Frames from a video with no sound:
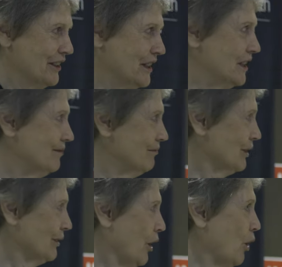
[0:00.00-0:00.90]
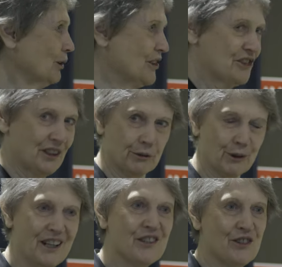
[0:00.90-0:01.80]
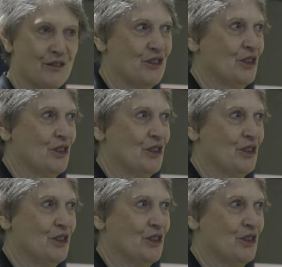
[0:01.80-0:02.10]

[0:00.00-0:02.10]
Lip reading: the holistic range of